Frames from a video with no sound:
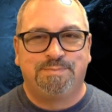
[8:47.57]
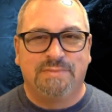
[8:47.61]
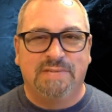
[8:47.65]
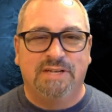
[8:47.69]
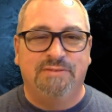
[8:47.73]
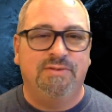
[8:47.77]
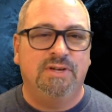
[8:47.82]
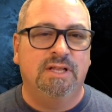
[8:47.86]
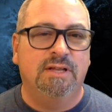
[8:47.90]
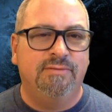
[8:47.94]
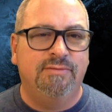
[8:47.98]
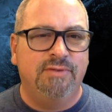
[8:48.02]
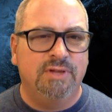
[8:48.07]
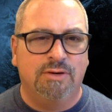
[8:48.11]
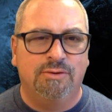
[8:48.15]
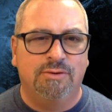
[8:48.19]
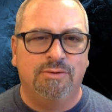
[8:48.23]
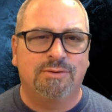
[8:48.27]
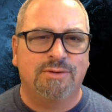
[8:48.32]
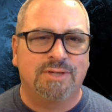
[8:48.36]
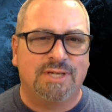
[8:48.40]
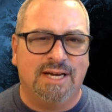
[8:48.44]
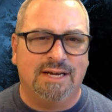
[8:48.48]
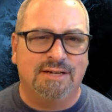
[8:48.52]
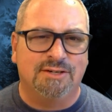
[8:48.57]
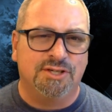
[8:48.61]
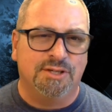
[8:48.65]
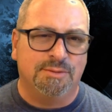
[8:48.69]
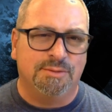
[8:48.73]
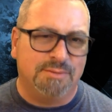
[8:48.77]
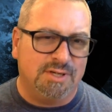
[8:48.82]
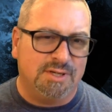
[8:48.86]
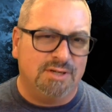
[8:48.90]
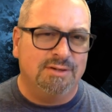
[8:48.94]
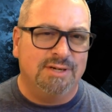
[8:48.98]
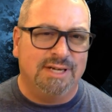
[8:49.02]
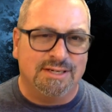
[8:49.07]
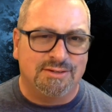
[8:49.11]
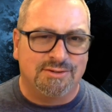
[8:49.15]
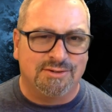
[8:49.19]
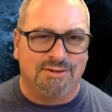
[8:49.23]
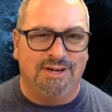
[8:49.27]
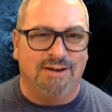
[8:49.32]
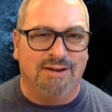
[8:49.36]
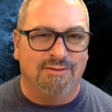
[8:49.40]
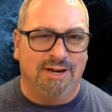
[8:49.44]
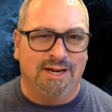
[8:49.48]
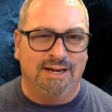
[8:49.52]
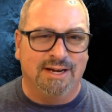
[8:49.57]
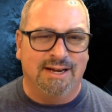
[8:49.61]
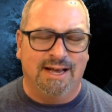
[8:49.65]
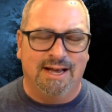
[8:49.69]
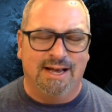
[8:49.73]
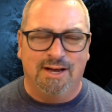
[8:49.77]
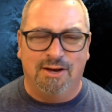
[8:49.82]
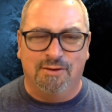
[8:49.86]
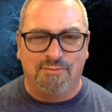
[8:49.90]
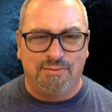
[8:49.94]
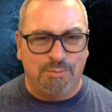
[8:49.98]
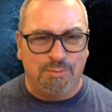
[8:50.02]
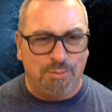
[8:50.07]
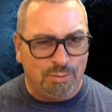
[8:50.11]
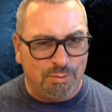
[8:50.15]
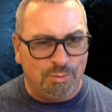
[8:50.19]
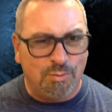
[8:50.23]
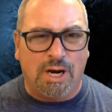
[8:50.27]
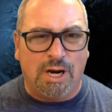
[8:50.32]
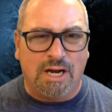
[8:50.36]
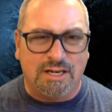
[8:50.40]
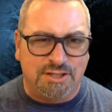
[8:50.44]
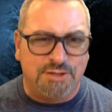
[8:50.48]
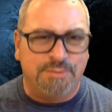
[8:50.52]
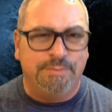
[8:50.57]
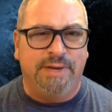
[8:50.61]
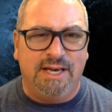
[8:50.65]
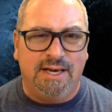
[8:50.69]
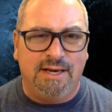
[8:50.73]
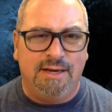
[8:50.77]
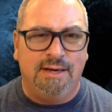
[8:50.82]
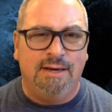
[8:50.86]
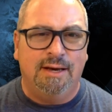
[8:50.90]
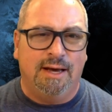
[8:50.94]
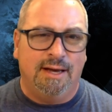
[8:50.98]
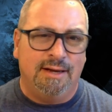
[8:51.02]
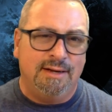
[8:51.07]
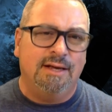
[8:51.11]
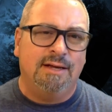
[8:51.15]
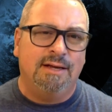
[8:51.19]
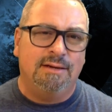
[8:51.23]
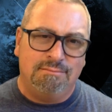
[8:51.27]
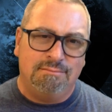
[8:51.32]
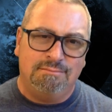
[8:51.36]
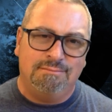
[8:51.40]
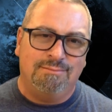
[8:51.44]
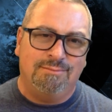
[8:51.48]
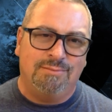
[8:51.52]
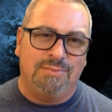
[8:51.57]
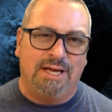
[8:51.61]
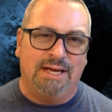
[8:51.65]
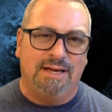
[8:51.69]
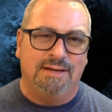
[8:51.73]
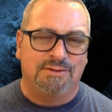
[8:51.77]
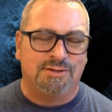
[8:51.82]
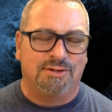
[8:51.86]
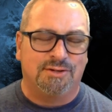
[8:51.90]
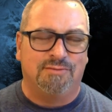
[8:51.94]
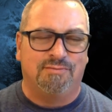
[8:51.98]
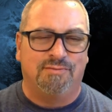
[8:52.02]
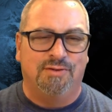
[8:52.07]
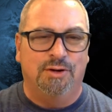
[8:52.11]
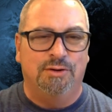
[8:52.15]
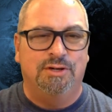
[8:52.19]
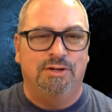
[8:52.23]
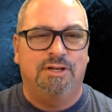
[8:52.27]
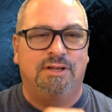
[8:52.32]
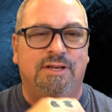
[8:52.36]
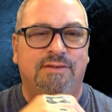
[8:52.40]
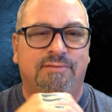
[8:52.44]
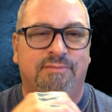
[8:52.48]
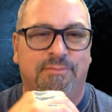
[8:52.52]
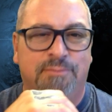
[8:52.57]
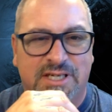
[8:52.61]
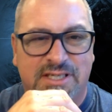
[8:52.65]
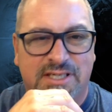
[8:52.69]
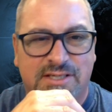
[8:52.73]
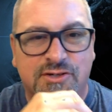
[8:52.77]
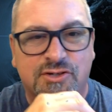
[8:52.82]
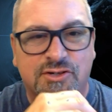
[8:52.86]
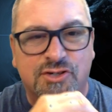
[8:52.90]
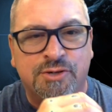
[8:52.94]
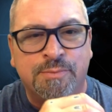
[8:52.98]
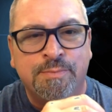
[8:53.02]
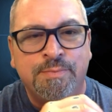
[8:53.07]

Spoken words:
If you live in Lower Township, don't answer that right now. If you watch me and then answer the phone, don't leave a message.